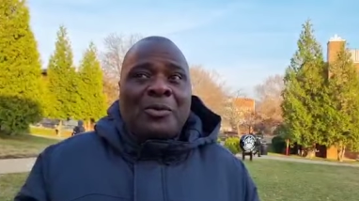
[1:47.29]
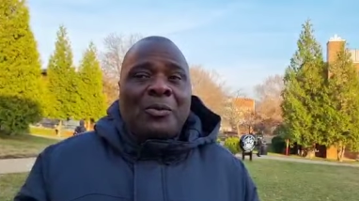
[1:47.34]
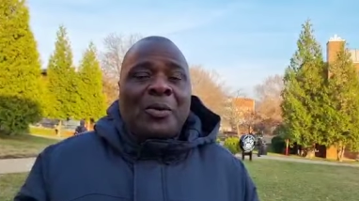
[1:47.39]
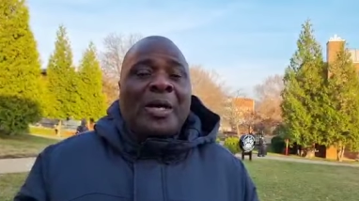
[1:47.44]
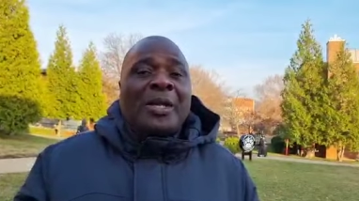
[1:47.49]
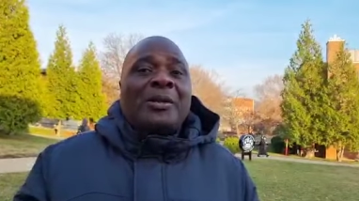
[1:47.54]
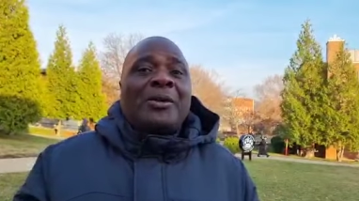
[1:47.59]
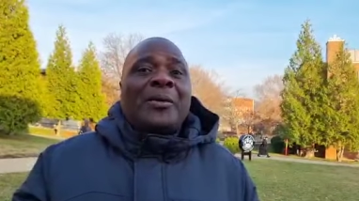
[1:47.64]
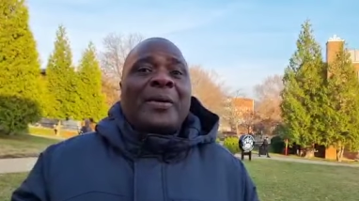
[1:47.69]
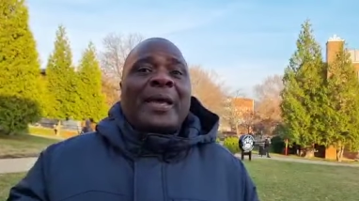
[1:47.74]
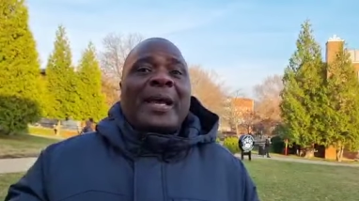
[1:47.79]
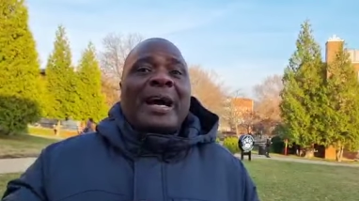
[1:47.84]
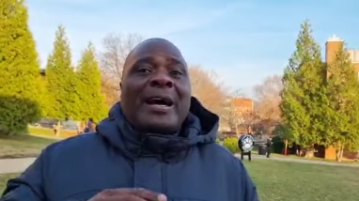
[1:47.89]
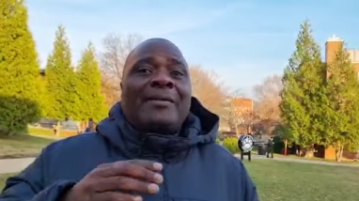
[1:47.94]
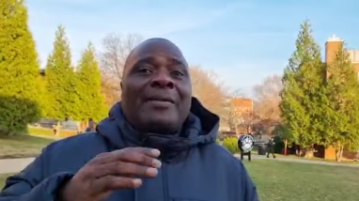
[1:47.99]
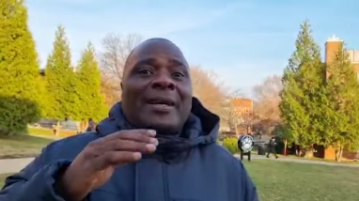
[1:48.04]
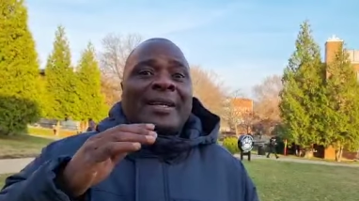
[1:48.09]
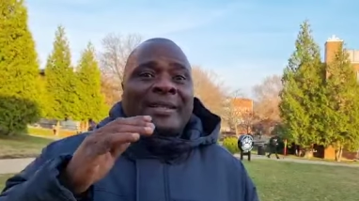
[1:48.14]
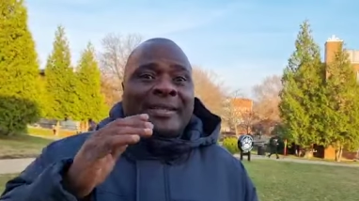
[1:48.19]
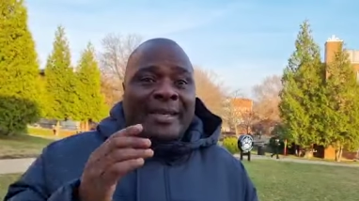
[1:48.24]
We know we
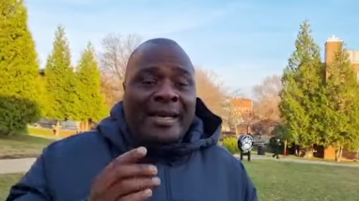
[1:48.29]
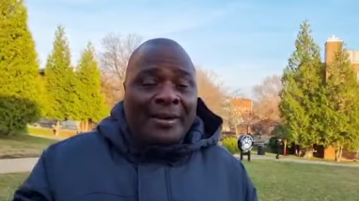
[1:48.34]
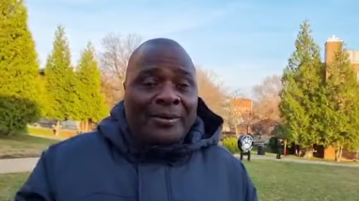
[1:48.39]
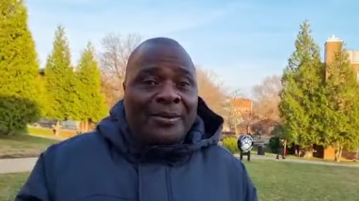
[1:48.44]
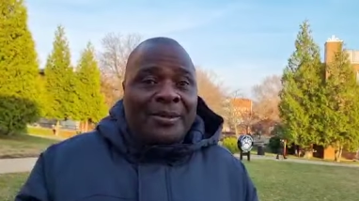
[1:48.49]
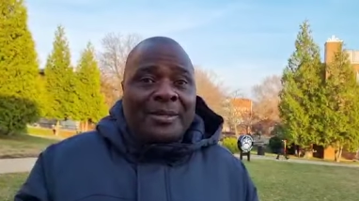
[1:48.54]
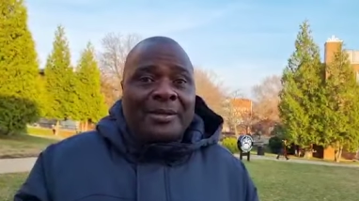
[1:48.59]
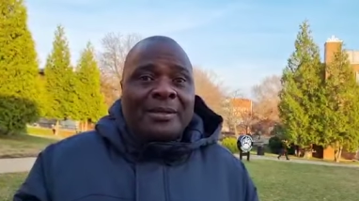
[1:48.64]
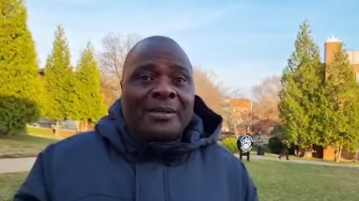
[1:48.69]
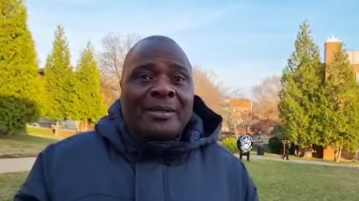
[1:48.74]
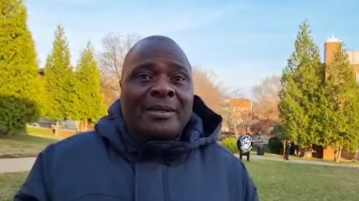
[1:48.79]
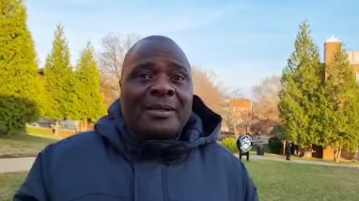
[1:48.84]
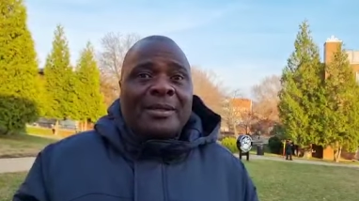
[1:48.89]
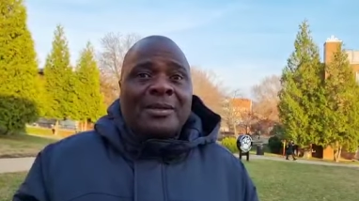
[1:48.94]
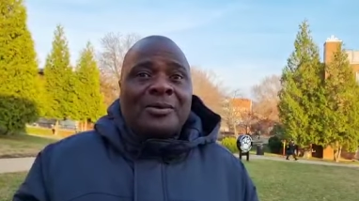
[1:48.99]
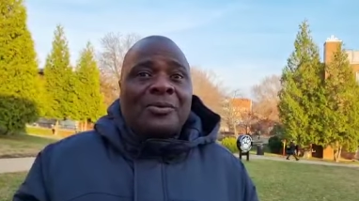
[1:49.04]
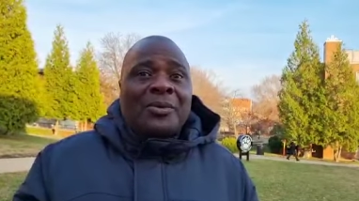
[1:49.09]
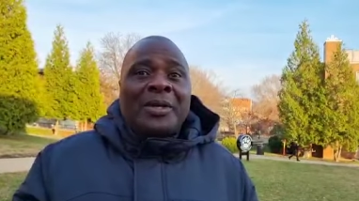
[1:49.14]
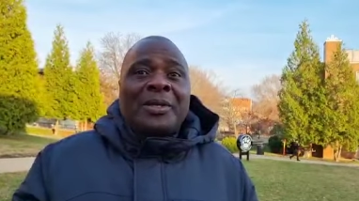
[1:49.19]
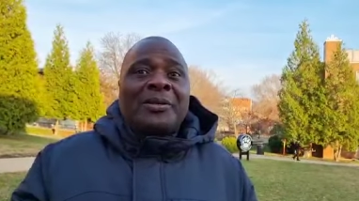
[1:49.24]
have a town.
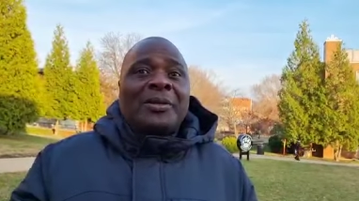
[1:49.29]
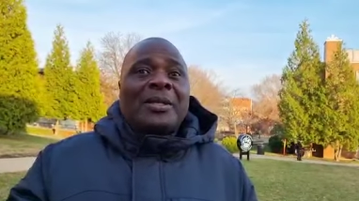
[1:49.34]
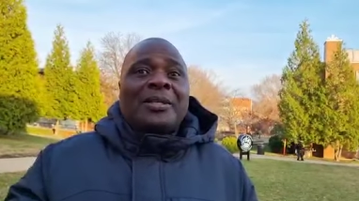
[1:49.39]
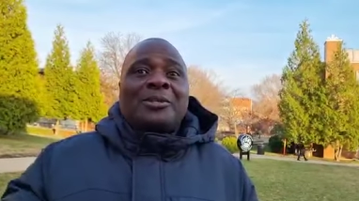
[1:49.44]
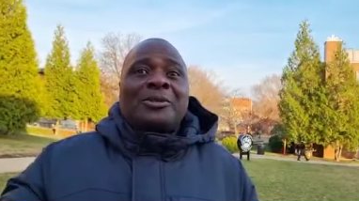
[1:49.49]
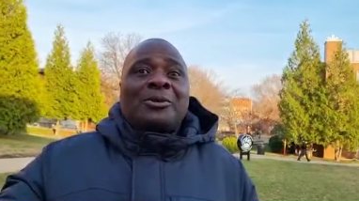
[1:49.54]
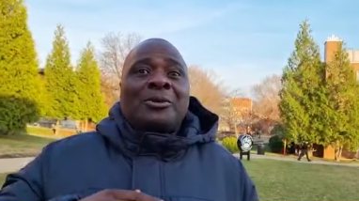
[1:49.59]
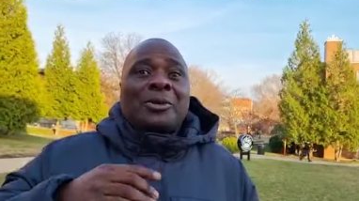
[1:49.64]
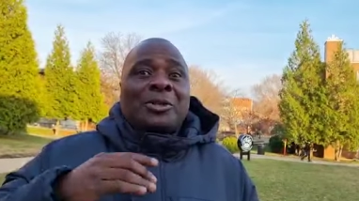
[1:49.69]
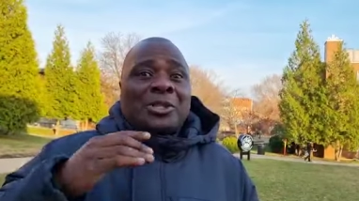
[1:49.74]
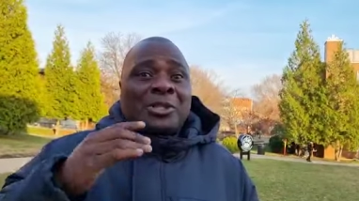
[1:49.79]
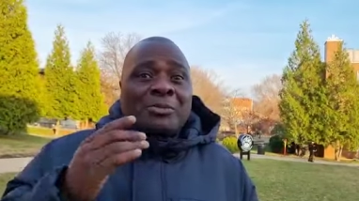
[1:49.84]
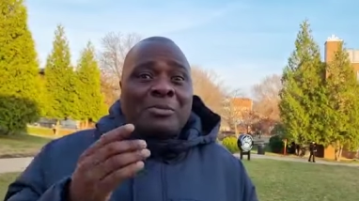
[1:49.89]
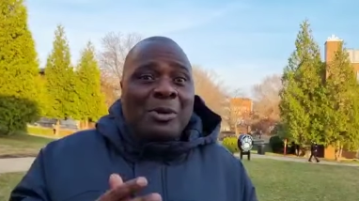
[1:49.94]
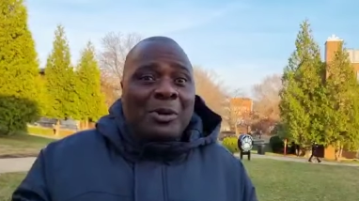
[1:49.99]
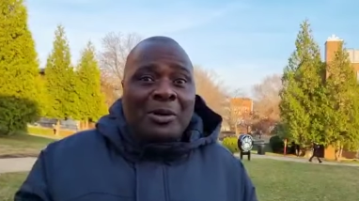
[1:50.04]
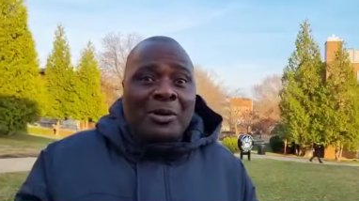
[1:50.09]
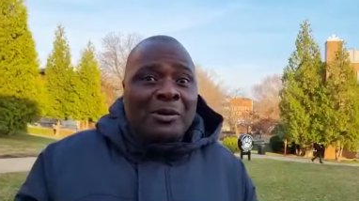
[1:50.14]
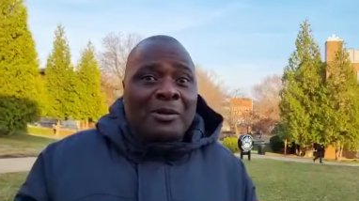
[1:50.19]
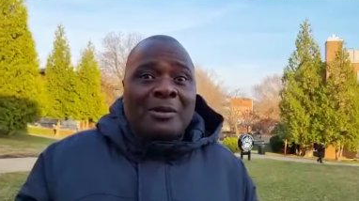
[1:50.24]
We know it's
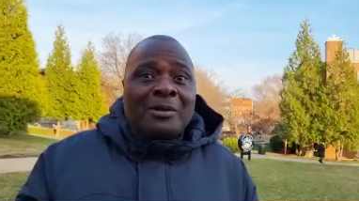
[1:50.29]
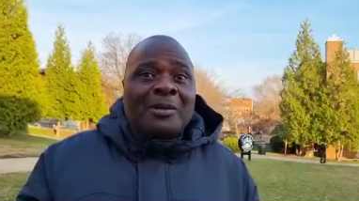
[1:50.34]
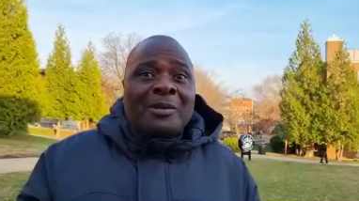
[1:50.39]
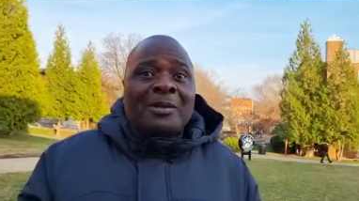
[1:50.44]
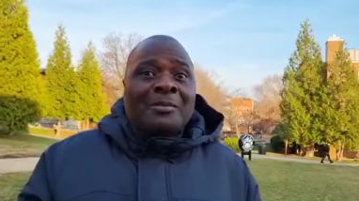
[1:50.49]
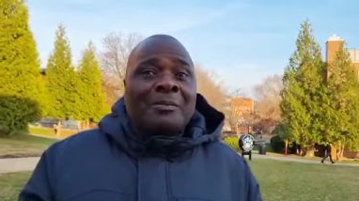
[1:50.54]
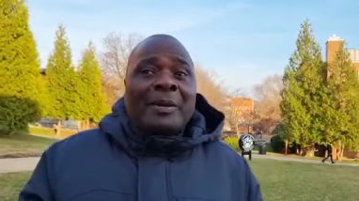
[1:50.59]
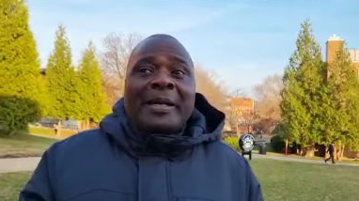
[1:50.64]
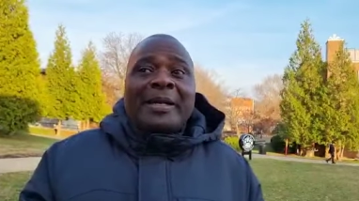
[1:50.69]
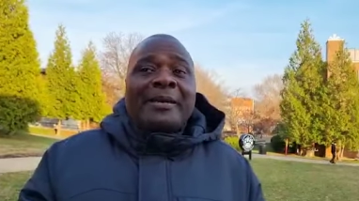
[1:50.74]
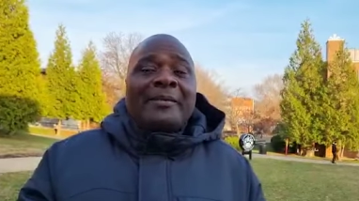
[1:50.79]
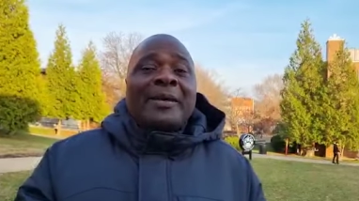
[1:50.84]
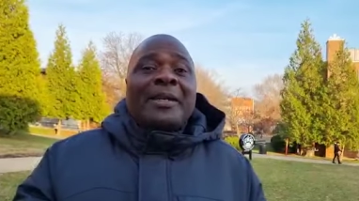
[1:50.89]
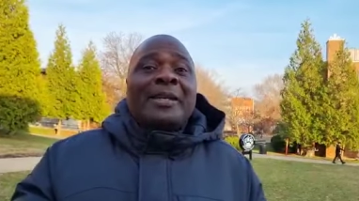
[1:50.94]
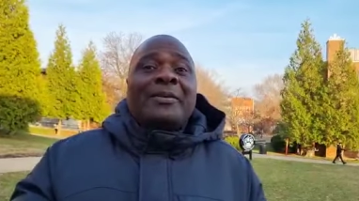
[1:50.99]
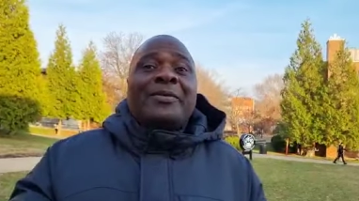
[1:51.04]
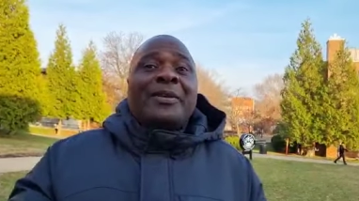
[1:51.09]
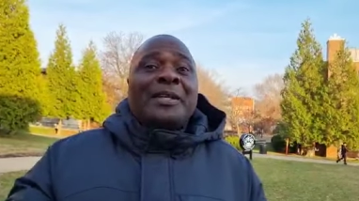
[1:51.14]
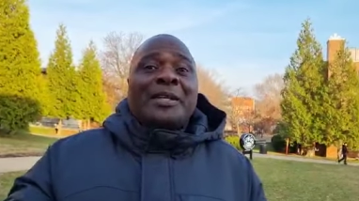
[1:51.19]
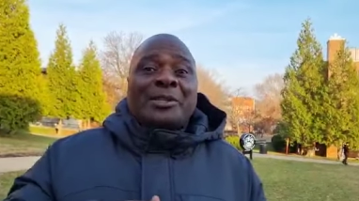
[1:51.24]
Cosmo. But
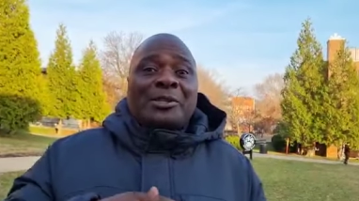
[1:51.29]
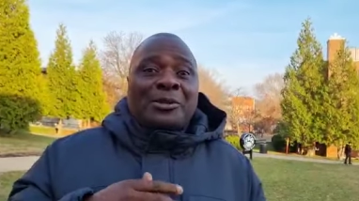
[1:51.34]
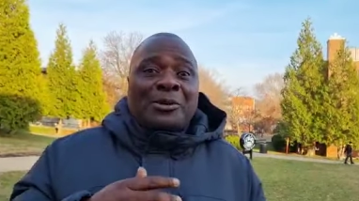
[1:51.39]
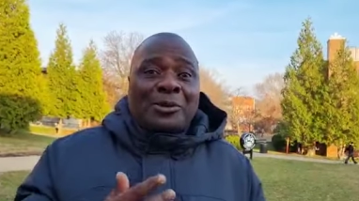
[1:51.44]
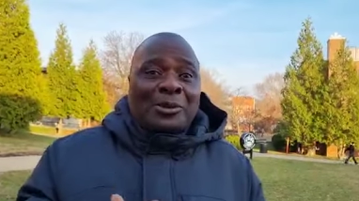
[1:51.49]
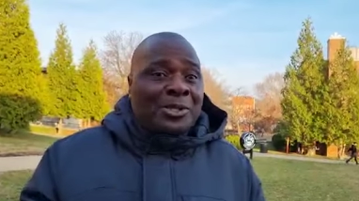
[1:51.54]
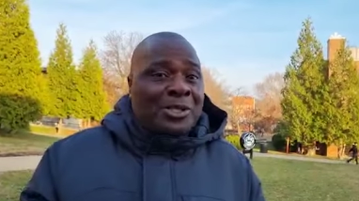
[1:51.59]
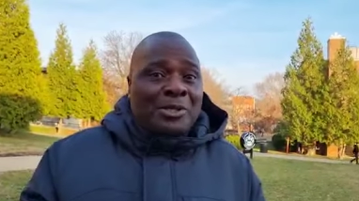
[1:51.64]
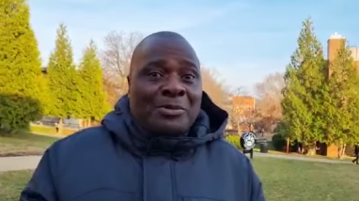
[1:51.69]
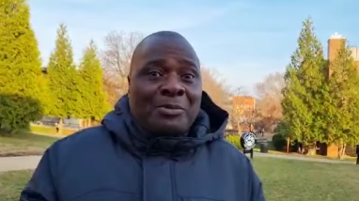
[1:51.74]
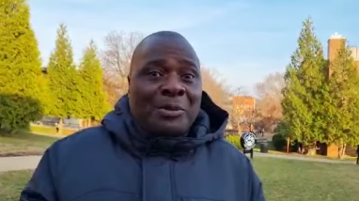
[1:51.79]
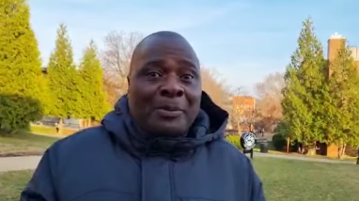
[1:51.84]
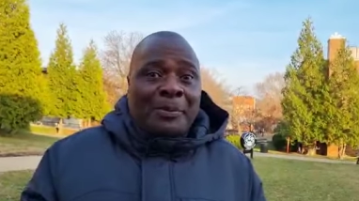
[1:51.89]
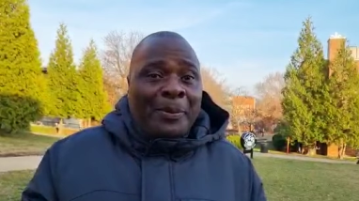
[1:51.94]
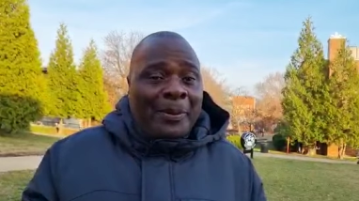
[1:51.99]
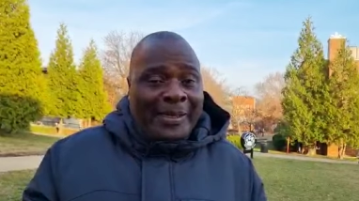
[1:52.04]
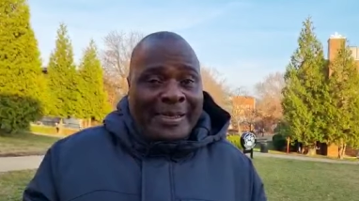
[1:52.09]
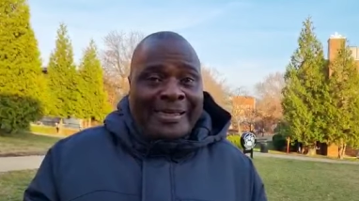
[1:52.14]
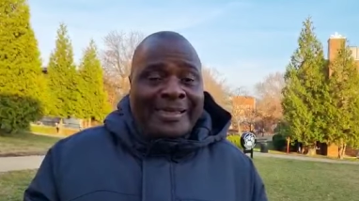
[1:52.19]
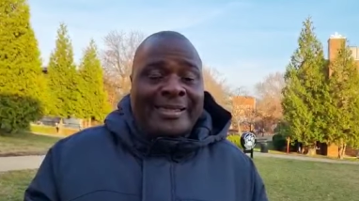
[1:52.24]
even if it is
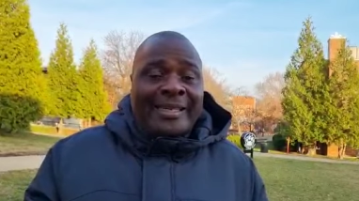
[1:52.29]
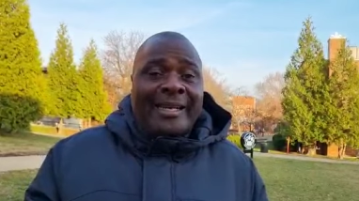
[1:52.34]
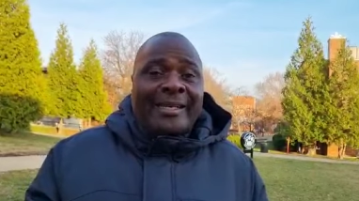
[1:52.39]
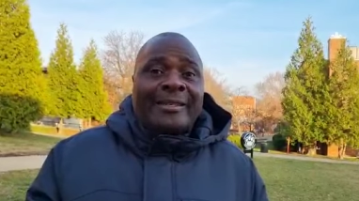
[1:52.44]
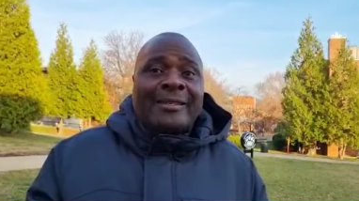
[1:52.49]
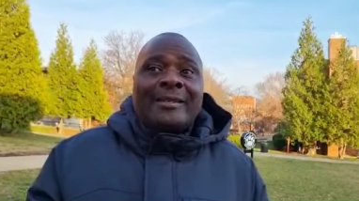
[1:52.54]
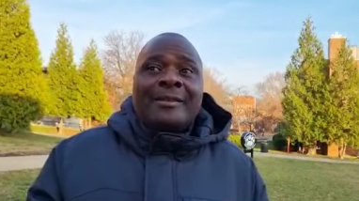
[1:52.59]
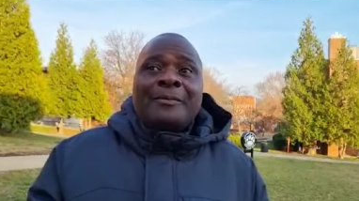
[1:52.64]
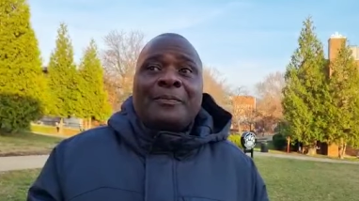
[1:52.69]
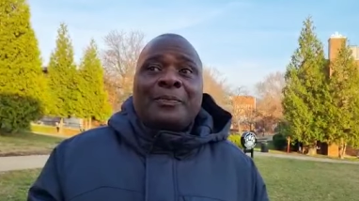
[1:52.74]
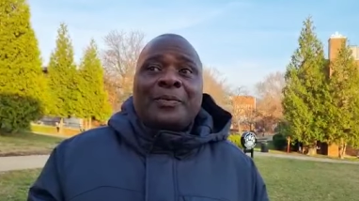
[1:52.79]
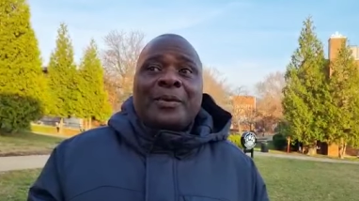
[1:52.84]
cosmopolitan,